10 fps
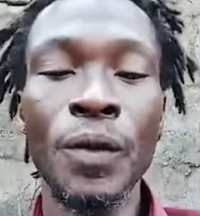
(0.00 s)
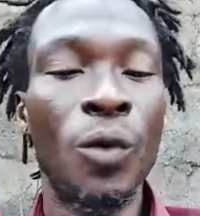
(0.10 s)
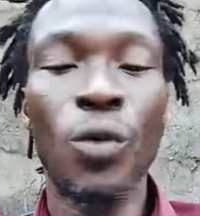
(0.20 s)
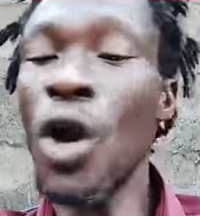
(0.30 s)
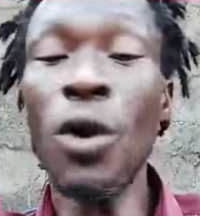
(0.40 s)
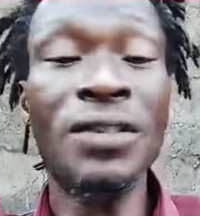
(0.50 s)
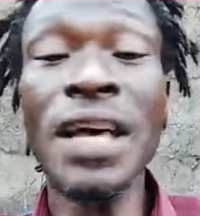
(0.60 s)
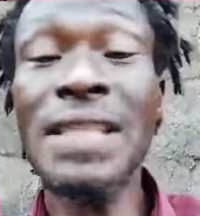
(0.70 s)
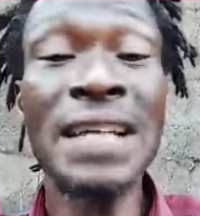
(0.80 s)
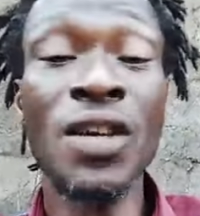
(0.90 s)
We're not going to
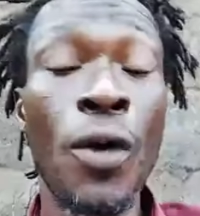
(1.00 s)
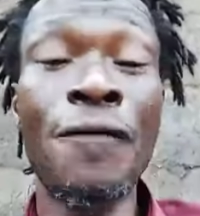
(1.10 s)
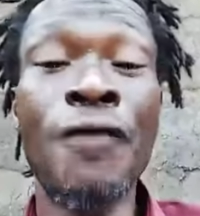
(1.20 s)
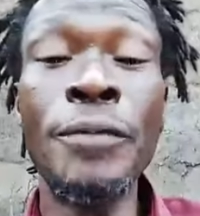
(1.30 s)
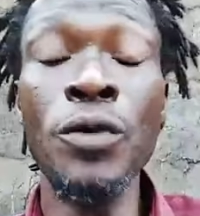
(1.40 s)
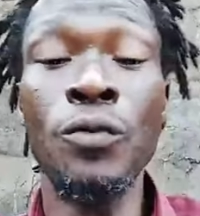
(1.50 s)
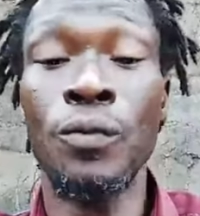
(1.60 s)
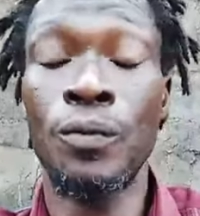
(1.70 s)
take that away from you.